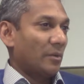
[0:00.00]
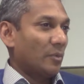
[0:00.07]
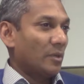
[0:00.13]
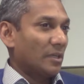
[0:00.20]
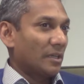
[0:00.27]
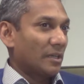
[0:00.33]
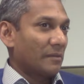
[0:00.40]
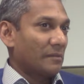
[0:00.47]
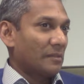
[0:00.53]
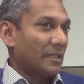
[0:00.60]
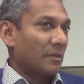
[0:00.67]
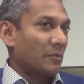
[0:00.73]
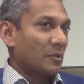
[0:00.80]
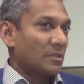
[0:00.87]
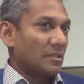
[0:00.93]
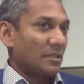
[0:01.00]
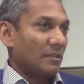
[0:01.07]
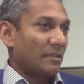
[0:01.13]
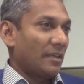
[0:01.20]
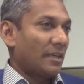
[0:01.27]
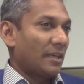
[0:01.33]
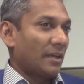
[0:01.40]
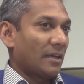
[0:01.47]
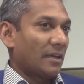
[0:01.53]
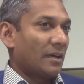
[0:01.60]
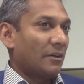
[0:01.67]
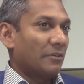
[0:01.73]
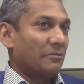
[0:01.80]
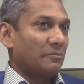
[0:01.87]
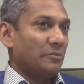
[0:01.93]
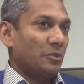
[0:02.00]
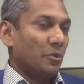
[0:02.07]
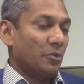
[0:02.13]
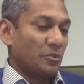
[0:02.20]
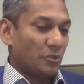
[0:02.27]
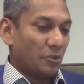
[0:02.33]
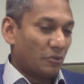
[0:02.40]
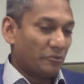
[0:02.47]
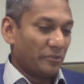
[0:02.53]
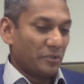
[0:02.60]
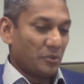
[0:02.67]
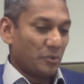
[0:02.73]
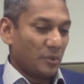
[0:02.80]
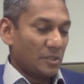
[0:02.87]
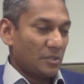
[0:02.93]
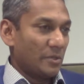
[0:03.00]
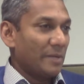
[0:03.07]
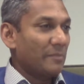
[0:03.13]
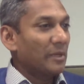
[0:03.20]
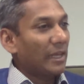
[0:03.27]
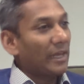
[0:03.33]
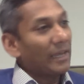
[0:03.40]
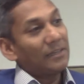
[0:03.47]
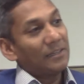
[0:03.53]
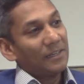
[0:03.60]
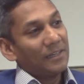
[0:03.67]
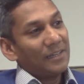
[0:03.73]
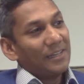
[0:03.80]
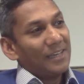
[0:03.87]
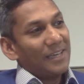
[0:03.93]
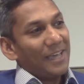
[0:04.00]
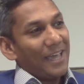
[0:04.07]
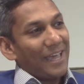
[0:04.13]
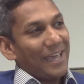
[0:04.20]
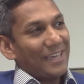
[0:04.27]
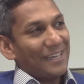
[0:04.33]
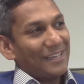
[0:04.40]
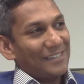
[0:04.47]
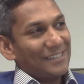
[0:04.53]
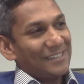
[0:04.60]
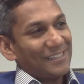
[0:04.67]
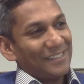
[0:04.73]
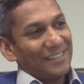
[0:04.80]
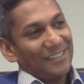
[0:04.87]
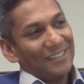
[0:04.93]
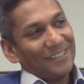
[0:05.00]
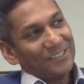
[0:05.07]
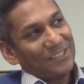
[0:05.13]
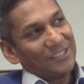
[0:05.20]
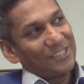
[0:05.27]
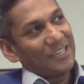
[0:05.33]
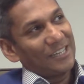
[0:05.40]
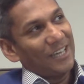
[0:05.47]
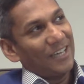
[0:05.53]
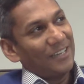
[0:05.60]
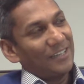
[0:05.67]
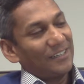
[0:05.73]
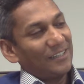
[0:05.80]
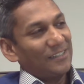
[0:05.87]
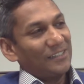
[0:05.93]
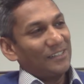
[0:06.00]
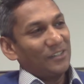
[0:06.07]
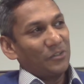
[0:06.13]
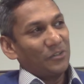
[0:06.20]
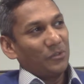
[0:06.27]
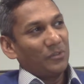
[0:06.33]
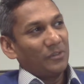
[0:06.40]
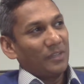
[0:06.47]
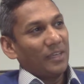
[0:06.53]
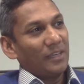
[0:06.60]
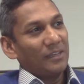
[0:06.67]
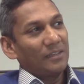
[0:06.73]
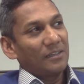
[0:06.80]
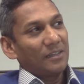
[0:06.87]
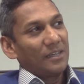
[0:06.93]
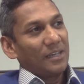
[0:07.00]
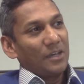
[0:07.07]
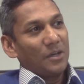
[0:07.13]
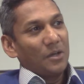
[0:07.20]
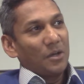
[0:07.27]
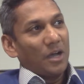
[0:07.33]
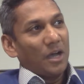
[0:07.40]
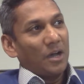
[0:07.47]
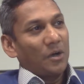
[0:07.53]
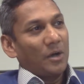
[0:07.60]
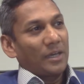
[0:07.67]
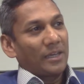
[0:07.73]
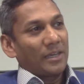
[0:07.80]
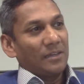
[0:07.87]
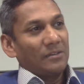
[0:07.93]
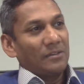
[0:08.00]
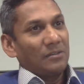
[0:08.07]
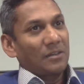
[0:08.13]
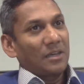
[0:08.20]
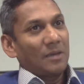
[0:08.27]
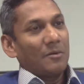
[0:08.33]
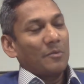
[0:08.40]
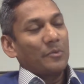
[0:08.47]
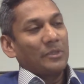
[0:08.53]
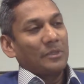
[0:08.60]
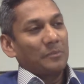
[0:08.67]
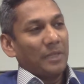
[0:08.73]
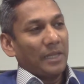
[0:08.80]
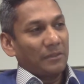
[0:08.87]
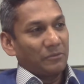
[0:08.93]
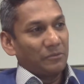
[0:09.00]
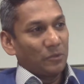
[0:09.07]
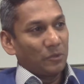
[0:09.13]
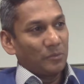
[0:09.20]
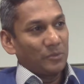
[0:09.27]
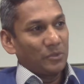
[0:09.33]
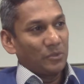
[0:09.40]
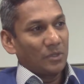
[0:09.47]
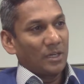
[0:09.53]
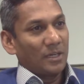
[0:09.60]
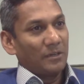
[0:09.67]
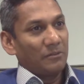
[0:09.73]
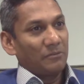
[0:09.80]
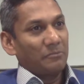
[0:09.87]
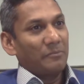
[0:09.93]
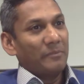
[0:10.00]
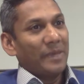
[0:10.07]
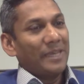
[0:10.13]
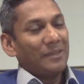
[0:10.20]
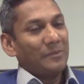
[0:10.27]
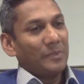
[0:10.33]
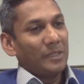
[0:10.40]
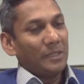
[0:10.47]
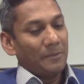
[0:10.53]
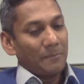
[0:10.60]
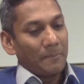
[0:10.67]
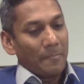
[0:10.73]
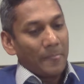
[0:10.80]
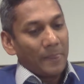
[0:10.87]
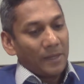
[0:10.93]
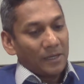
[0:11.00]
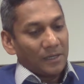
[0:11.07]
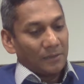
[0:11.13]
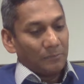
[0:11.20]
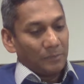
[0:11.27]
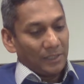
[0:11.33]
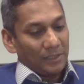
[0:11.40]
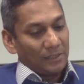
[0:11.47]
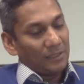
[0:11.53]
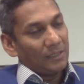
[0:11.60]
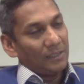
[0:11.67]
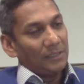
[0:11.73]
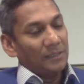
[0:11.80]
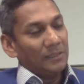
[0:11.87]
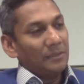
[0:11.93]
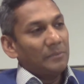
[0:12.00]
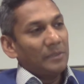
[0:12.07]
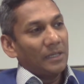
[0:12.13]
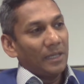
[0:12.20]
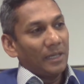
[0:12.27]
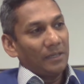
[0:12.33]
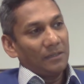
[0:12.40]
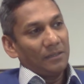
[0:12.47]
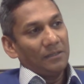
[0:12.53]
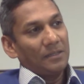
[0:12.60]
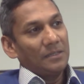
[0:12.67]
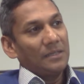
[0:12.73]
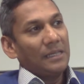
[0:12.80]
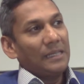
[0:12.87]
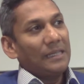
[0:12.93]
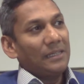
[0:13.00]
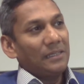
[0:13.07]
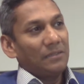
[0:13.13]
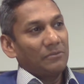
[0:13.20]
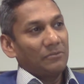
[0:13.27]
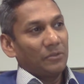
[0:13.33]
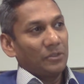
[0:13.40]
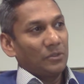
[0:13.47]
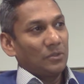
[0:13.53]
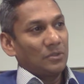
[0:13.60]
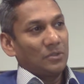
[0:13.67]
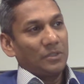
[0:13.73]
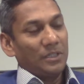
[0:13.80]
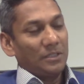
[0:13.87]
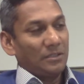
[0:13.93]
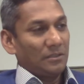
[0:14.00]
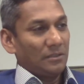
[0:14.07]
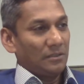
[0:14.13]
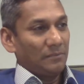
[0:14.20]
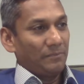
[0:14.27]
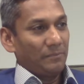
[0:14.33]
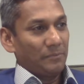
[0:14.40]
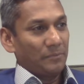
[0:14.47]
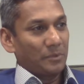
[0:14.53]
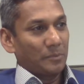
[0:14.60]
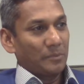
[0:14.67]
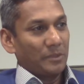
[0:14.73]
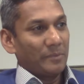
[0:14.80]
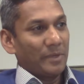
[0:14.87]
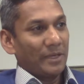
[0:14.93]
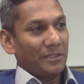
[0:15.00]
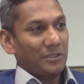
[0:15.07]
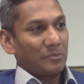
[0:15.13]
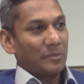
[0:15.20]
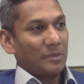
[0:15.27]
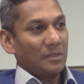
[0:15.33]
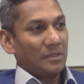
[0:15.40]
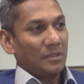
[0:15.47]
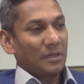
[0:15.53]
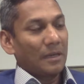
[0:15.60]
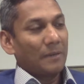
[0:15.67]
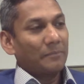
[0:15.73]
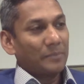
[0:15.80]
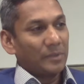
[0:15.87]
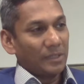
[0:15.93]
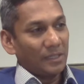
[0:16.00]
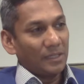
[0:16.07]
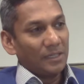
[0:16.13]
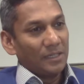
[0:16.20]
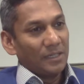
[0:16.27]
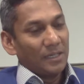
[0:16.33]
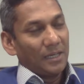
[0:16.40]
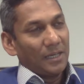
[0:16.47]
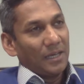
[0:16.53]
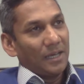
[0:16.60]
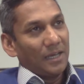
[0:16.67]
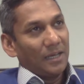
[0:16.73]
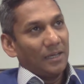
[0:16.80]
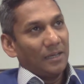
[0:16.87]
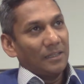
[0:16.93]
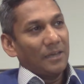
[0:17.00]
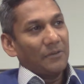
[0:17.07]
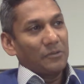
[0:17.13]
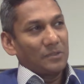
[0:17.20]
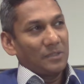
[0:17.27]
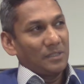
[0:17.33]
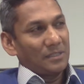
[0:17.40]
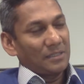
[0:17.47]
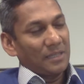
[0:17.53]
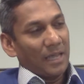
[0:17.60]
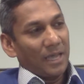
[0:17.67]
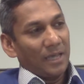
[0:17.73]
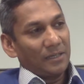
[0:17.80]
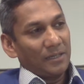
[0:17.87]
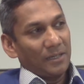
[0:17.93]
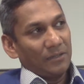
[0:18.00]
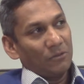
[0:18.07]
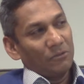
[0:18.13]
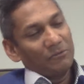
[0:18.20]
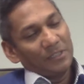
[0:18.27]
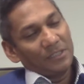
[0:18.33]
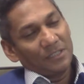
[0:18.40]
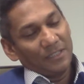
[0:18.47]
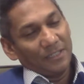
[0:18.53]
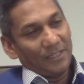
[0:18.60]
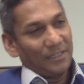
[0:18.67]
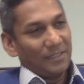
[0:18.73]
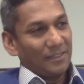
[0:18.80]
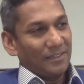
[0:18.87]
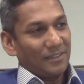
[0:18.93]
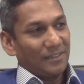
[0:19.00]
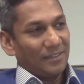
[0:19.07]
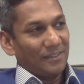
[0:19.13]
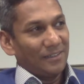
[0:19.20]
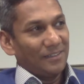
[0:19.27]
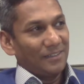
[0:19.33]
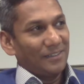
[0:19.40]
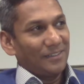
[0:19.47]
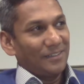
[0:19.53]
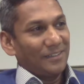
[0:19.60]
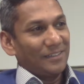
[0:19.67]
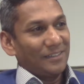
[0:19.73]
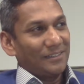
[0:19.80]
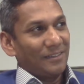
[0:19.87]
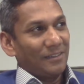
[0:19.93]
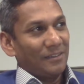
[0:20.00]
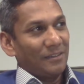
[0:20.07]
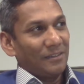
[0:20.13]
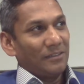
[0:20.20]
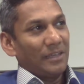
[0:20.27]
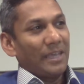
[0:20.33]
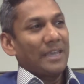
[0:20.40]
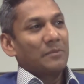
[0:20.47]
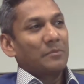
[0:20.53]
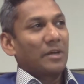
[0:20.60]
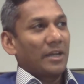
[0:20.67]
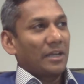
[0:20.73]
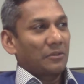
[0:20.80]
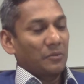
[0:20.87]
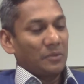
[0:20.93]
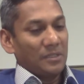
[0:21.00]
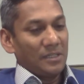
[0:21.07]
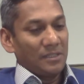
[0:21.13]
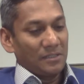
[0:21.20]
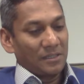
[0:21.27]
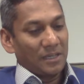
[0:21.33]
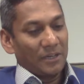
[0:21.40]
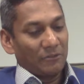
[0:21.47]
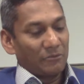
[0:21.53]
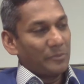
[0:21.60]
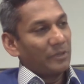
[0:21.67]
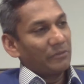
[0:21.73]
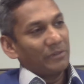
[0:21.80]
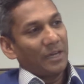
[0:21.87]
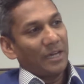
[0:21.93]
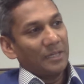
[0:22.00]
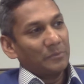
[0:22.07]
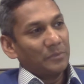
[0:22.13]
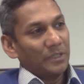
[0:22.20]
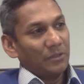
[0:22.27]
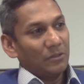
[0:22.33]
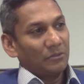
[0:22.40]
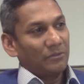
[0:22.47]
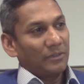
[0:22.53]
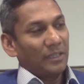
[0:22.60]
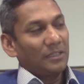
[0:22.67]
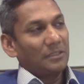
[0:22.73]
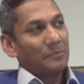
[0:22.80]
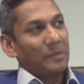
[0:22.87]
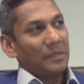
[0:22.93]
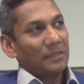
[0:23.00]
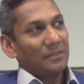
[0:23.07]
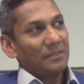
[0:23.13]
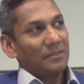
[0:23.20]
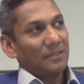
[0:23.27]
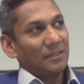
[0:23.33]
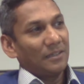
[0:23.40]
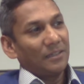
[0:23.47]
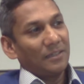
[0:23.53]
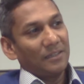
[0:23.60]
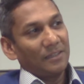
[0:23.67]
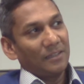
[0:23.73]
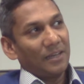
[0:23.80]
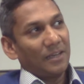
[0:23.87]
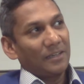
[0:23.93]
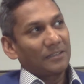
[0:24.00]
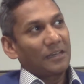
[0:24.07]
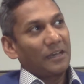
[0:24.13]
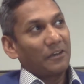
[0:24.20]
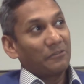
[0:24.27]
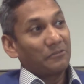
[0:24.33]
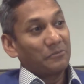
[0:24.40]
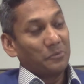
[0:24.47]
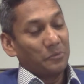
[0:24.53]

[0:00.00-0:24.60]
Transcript: work? I mean, that was the thing, and I kind of dozed off into a dreamland and started to think how I can come up with a platform to kind of maybe completely eliminate the need for your traditional property management company. That was the start, and obviously the end product is kind of a bit of a hybrid of things, but then I kind of